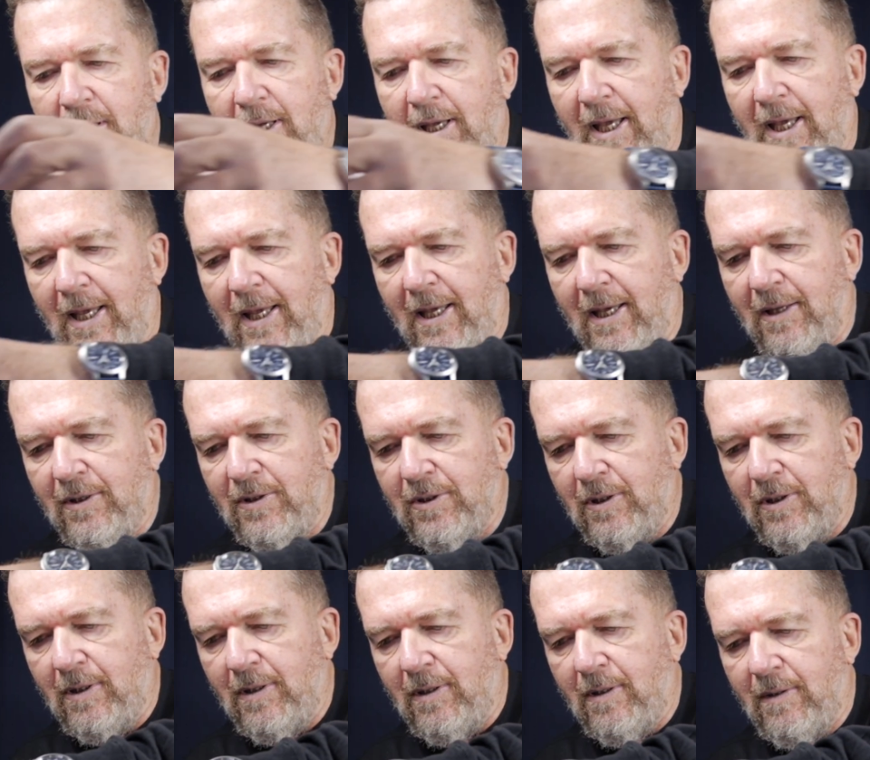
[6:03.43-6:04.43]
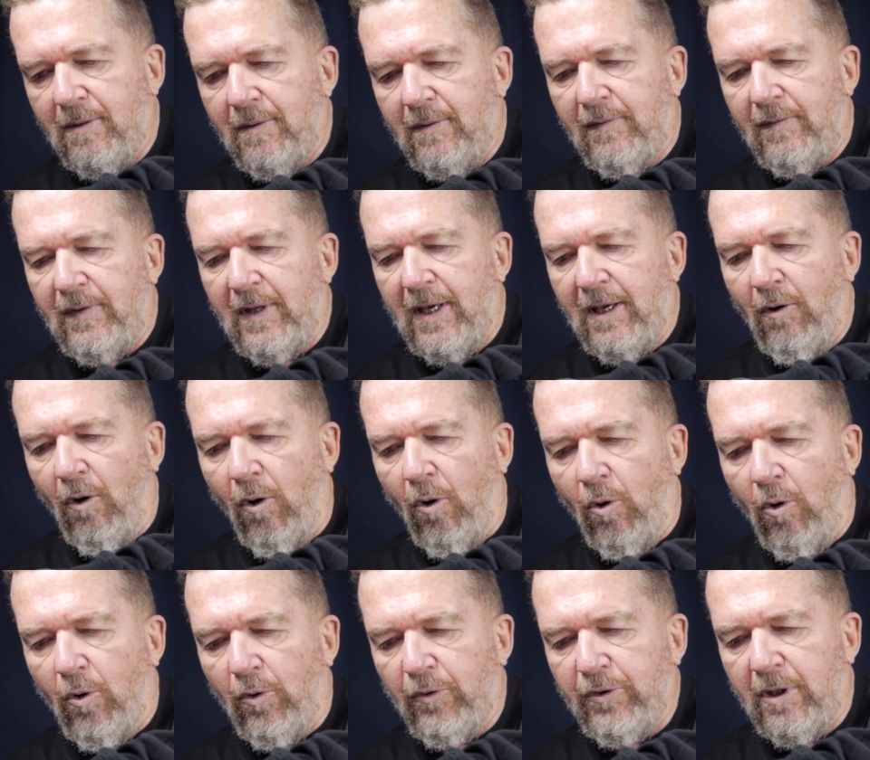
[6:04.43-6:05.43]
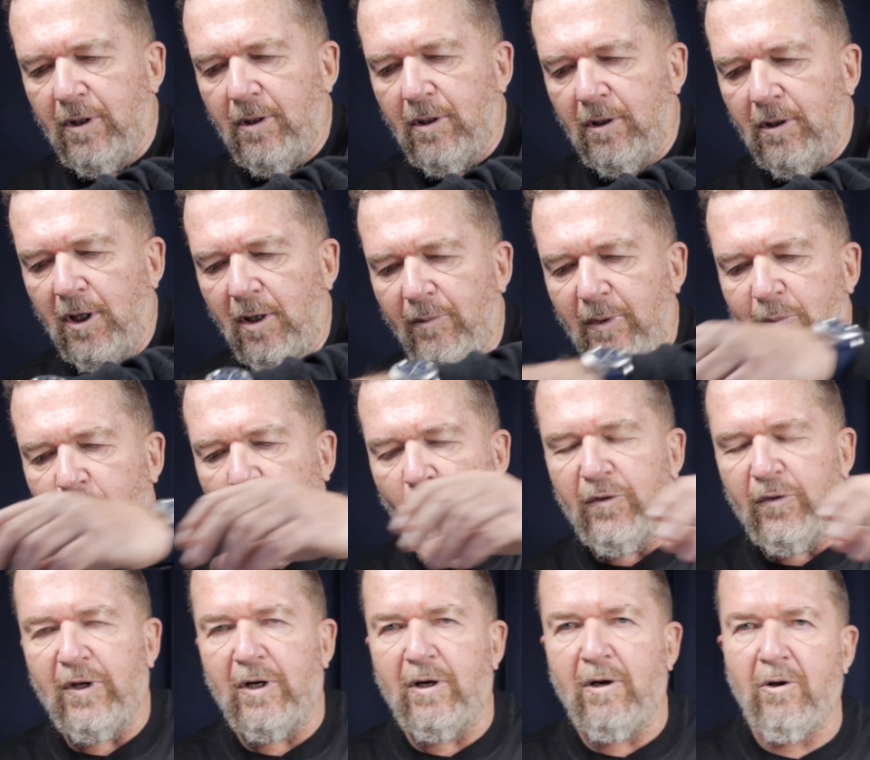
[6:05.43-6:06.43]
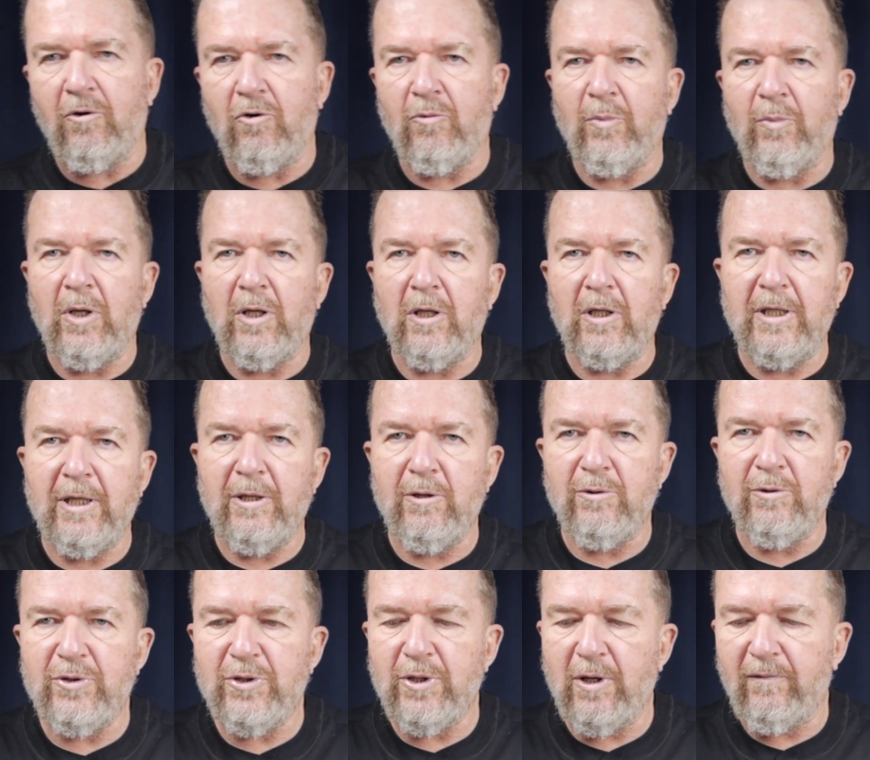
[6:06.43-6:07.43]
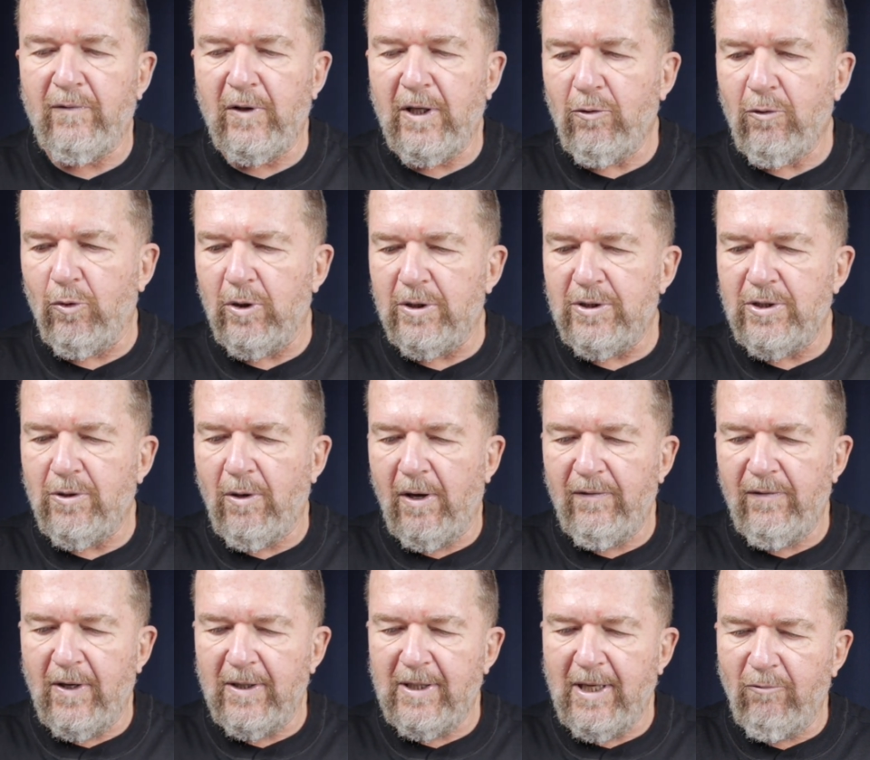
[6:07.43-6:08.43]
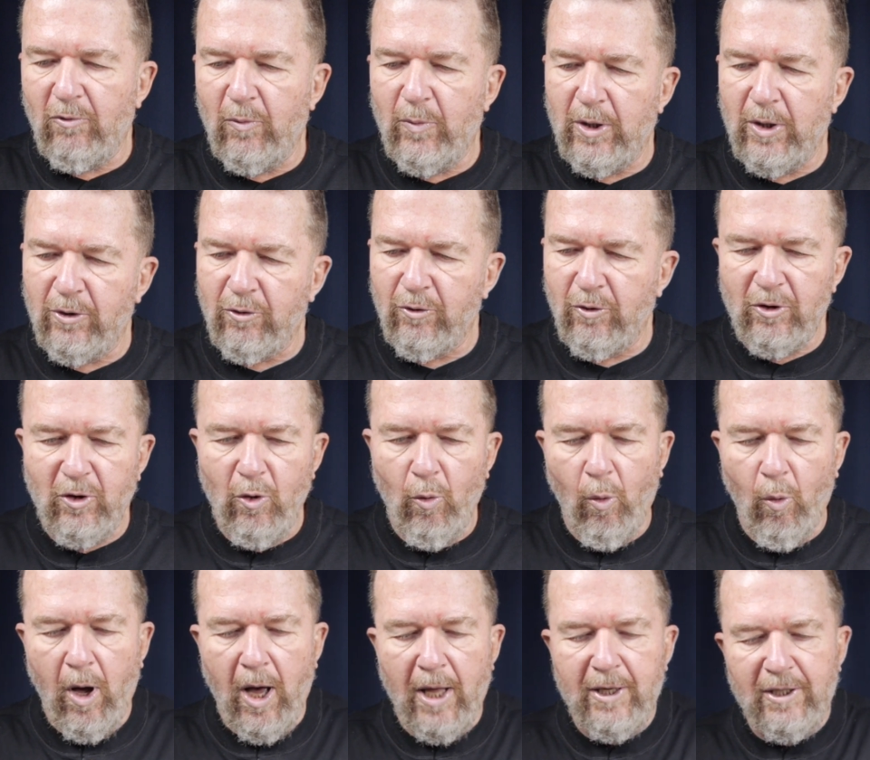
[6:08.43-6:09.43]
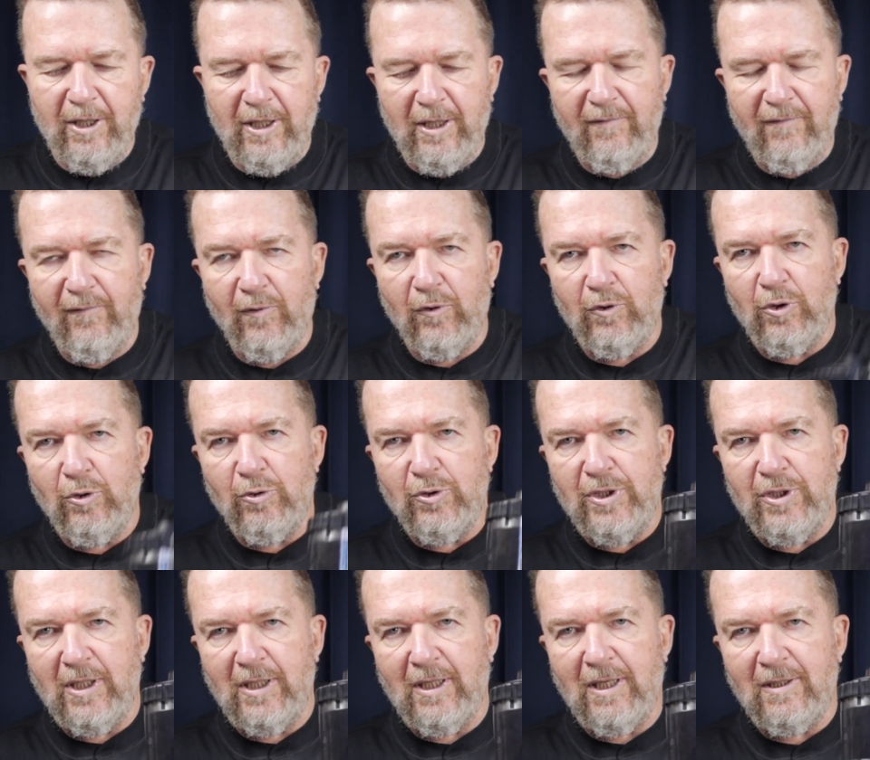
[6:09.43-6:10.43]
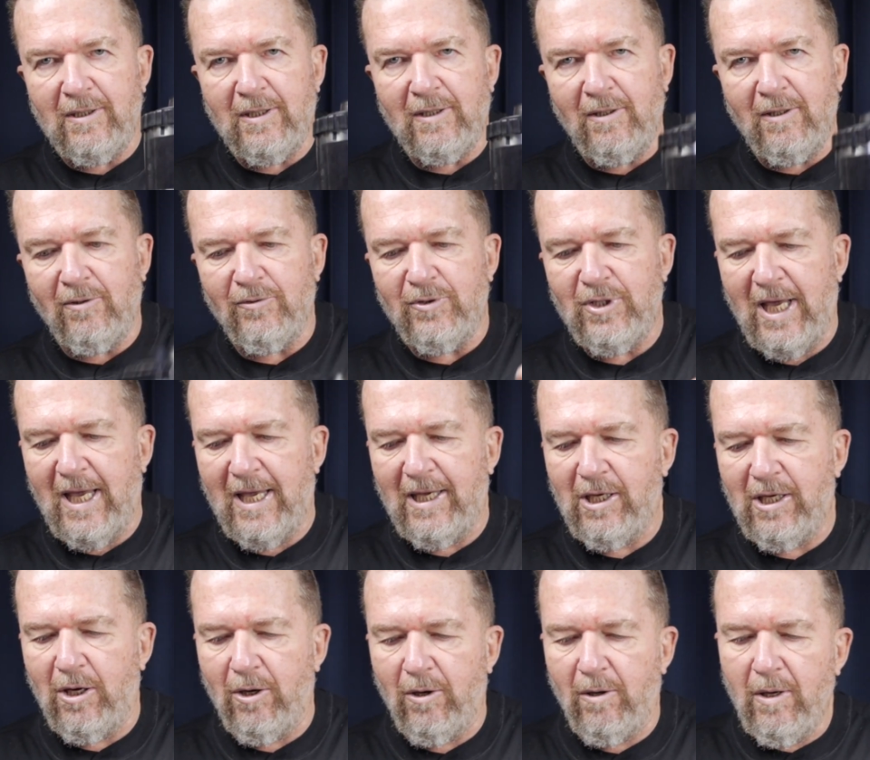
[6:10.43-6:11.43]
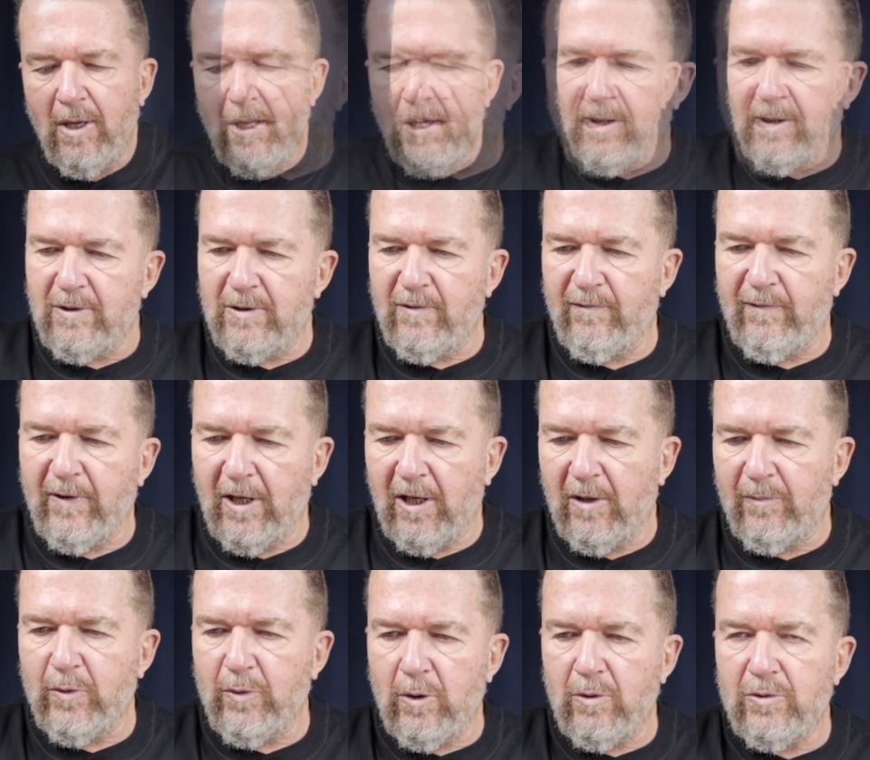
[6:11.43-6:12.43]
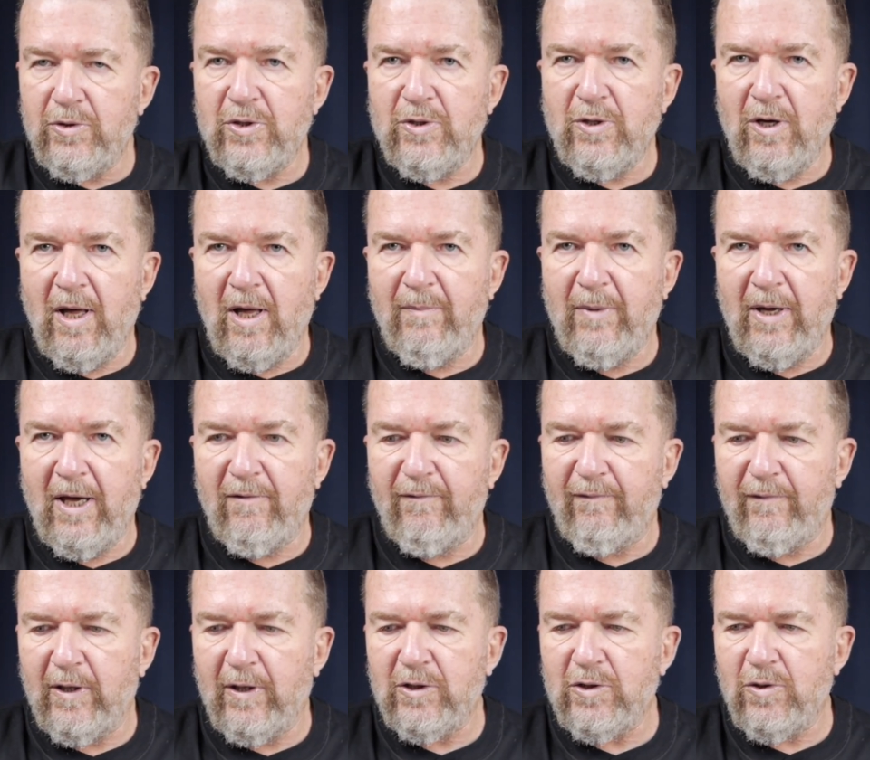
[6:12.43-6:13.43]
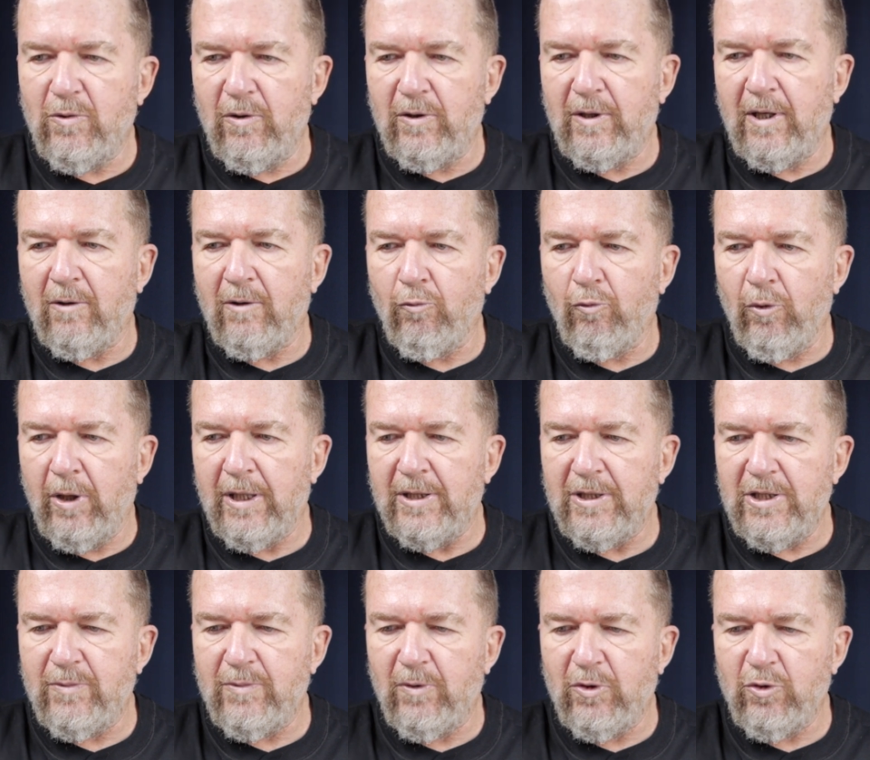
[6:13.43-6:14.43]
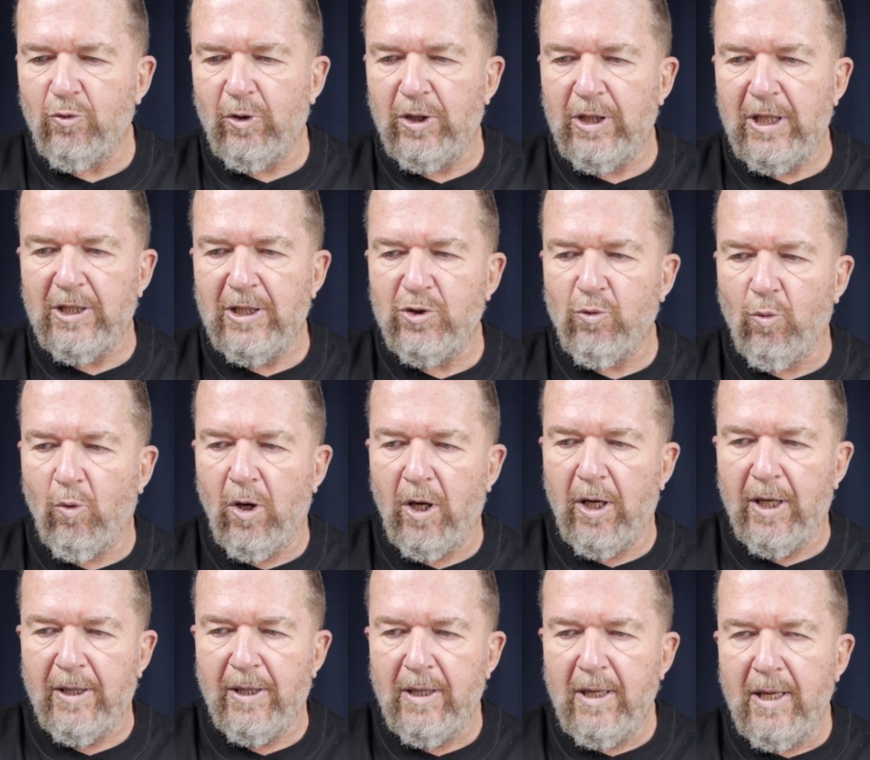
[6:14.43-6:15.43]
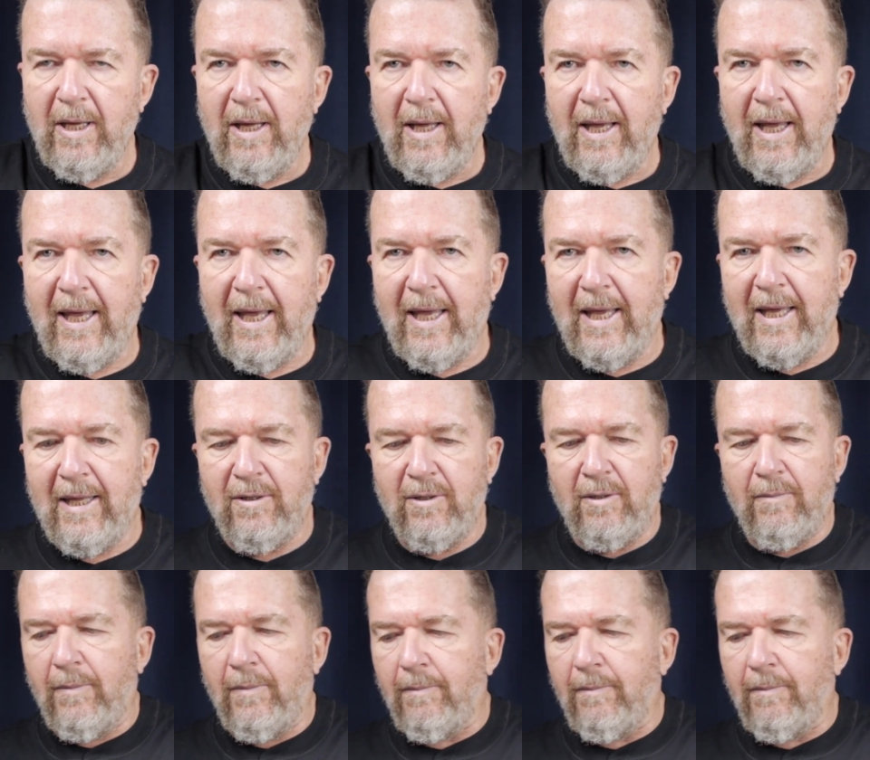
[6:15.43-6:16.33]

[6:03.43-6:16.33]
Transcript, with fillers: And uh, they hold a little bit more than 100 milliliters of liquid, so I thought that would be a good quantity for using in the little tank here. Developer, stop bath fixer, and then a rinse between each one. And